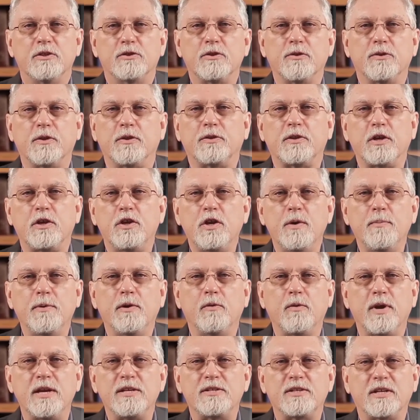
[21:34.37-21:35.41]
so that the
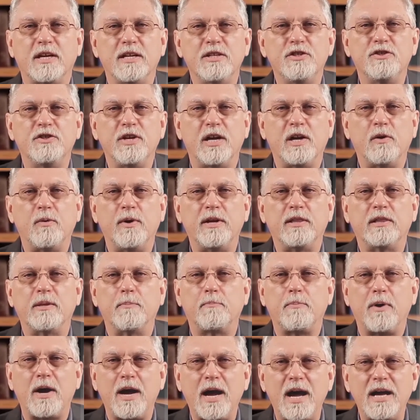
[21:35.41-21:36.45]
human race can
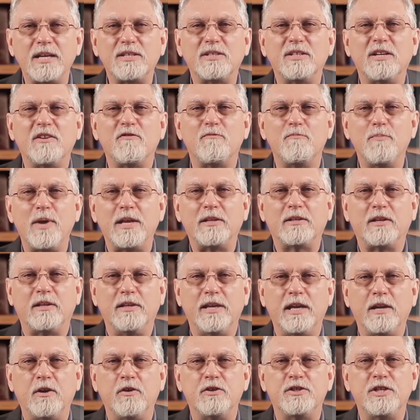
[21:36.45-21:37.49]
generate the positive
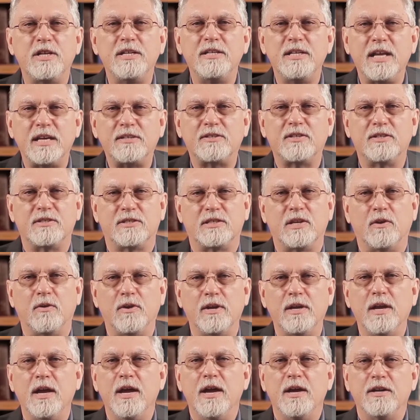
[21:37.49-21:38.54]
mental energy
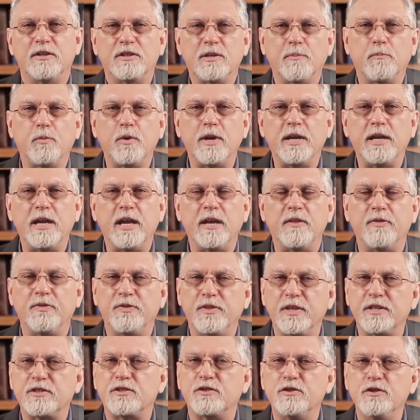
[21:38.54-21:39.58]
necessary to bring
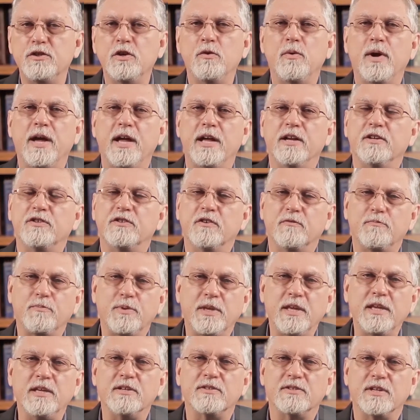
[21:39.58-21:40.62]
in this new age
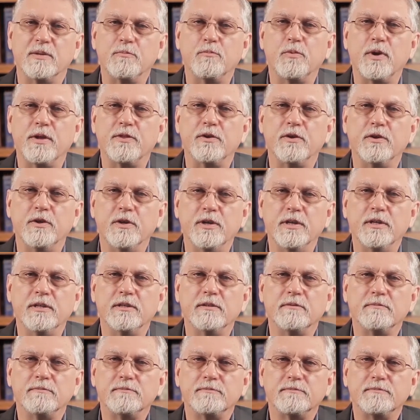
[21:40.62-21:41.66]
of peace and brotherhood.